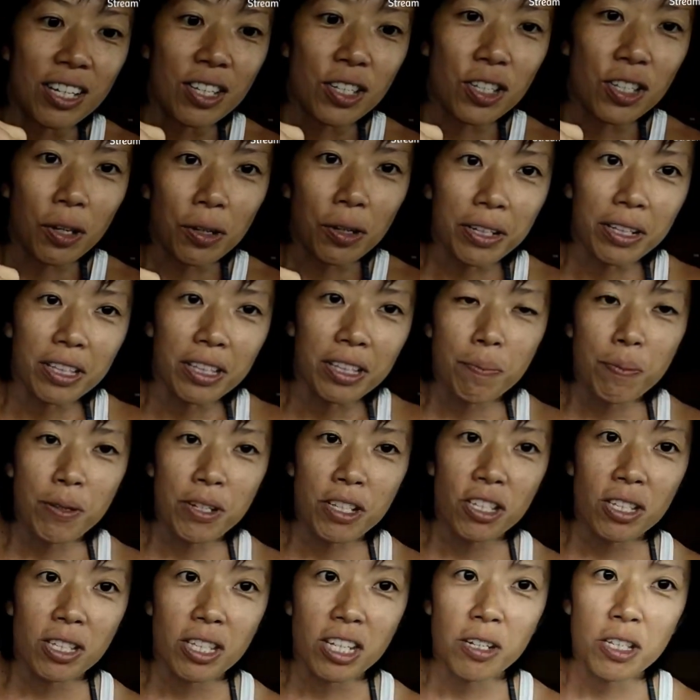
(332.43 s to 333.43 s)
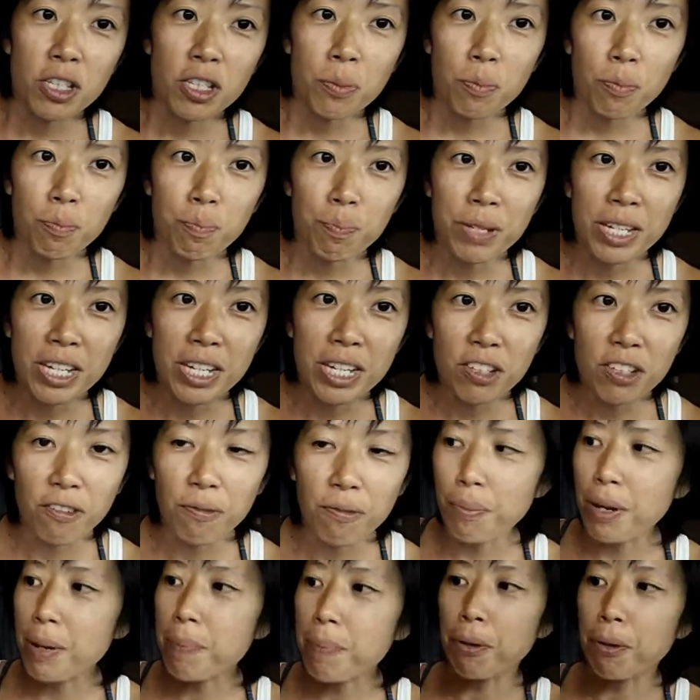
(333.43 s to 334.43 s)
So in this piece
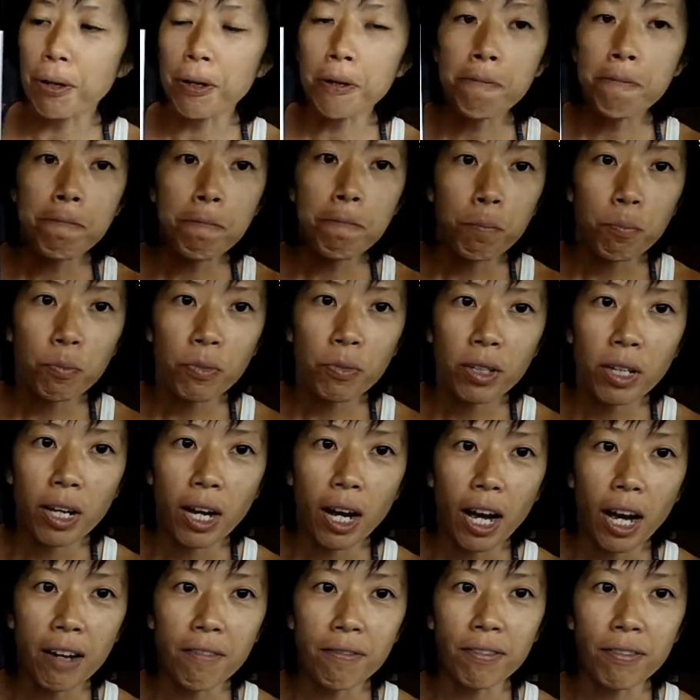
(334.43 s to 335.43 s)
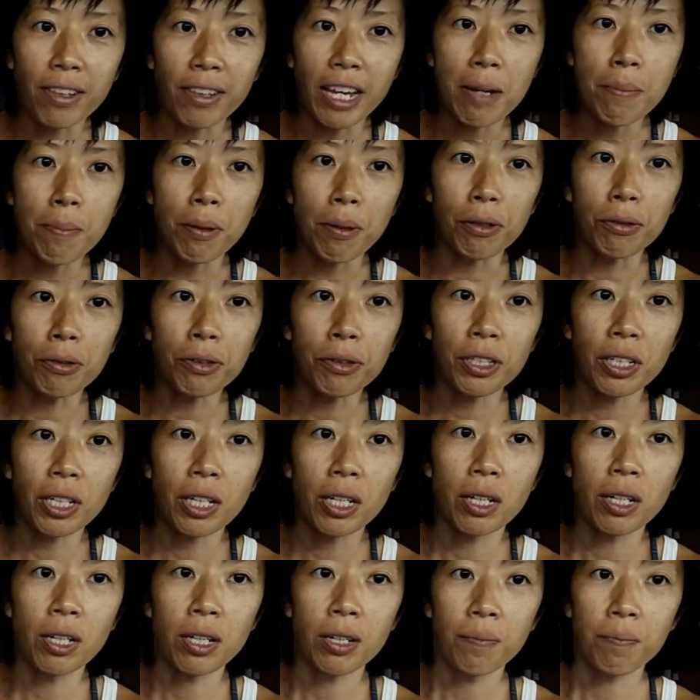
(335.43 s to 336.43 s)
of paper, I've labeled
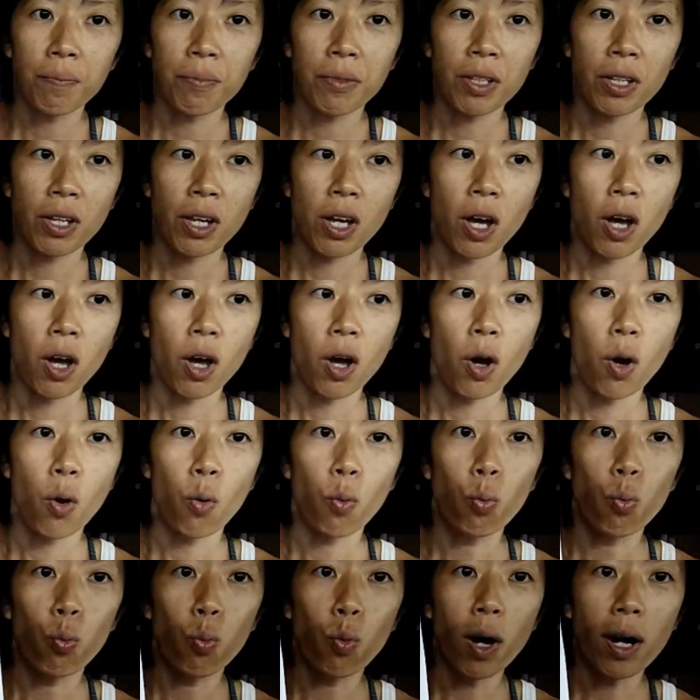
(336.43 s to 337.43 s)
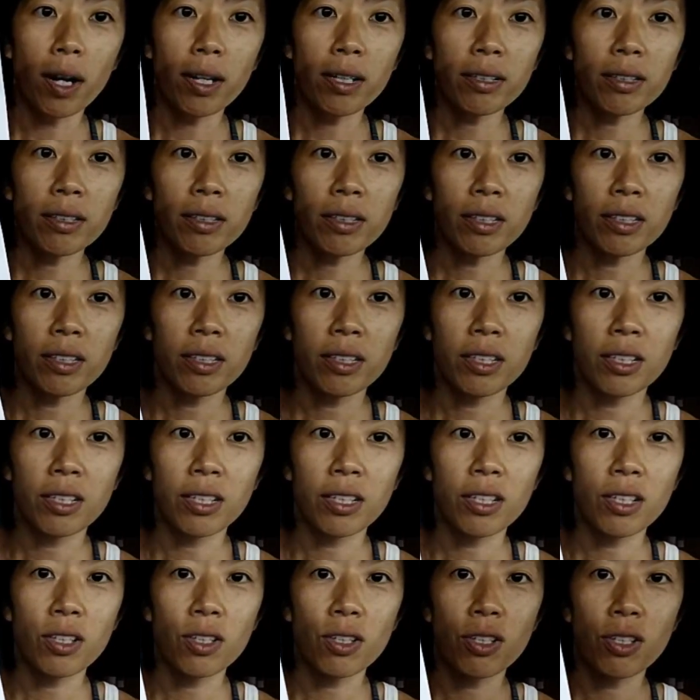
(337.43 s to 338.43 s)
1,
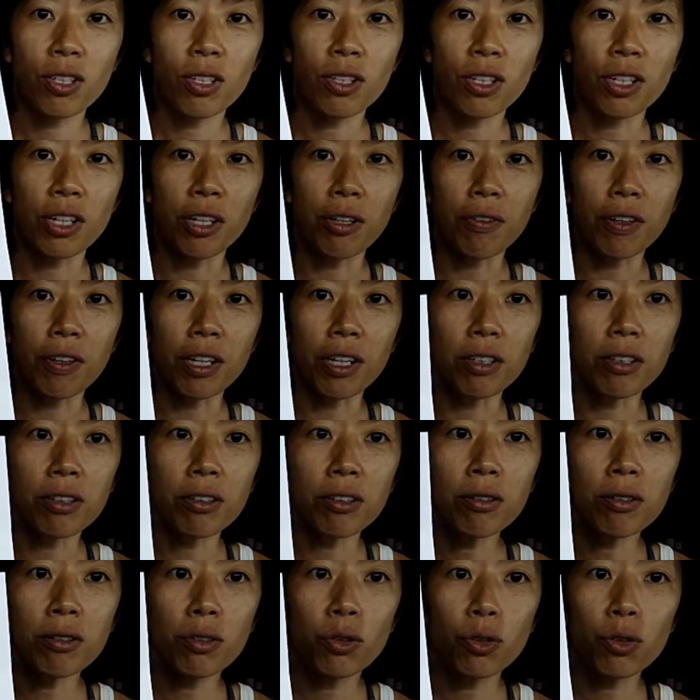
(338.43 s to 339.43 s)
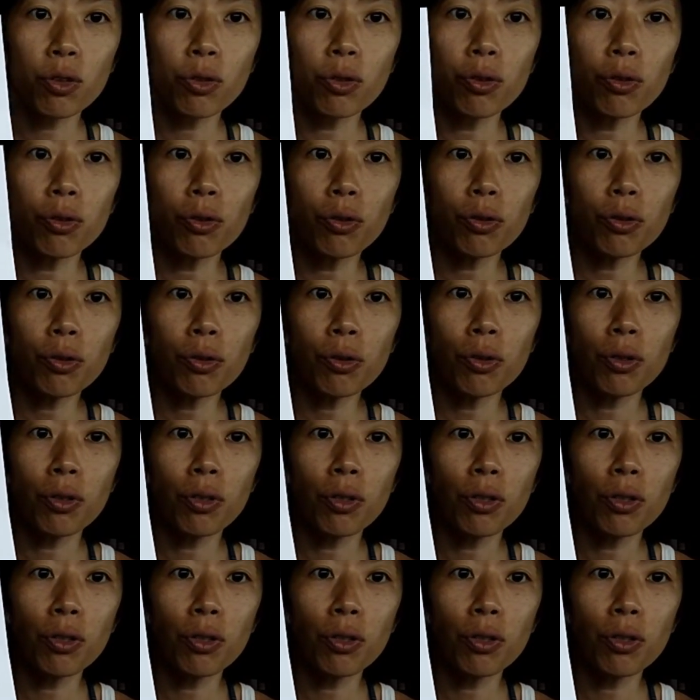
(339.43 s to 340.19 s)
here we go, 2,